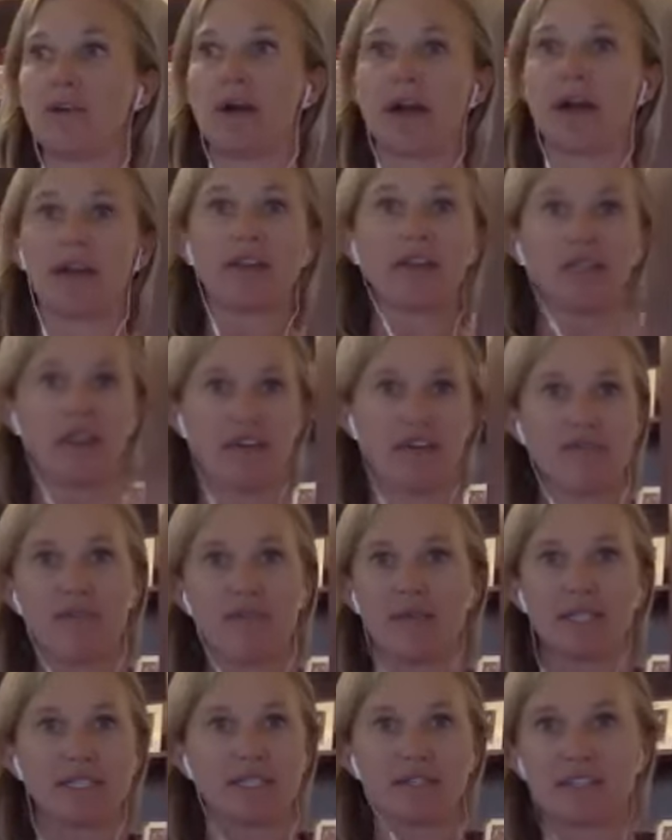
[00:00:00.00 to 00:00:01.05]
I love
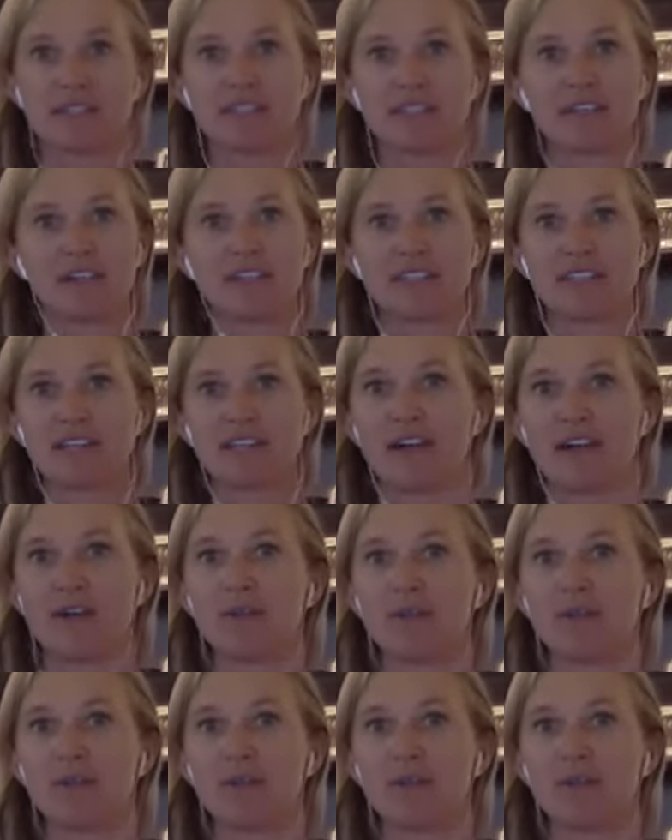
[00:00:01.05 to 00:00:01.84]
my sales calls now,